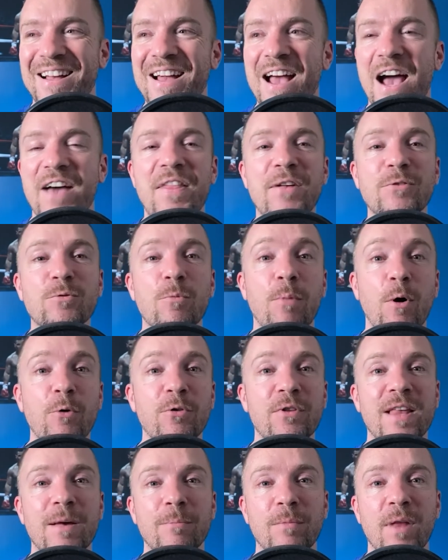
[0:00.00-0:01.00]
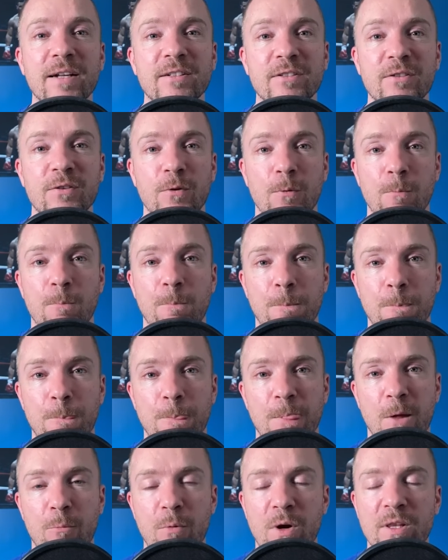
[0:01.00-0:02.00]
And that's what both of them like to do,
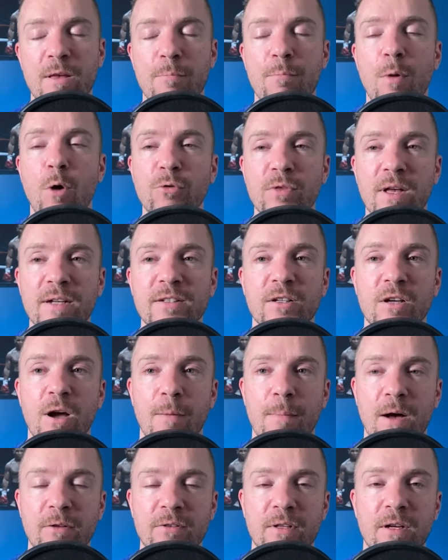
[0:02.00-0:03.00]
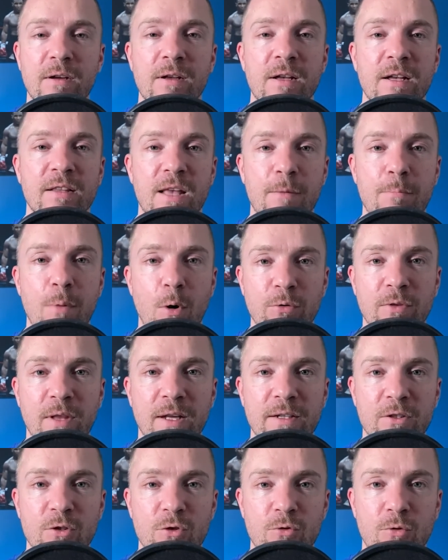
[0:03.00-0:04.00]
right? They both like to come out there. They both
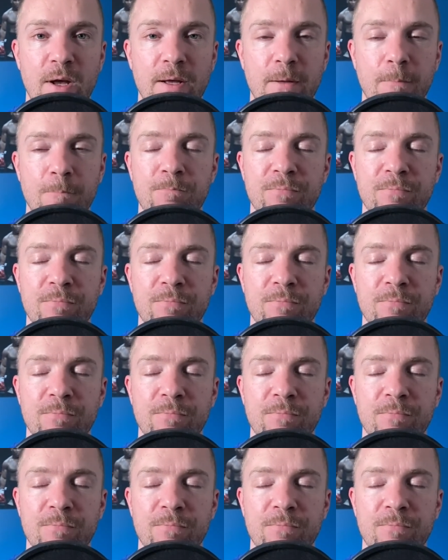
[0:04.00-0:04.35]
like to strike.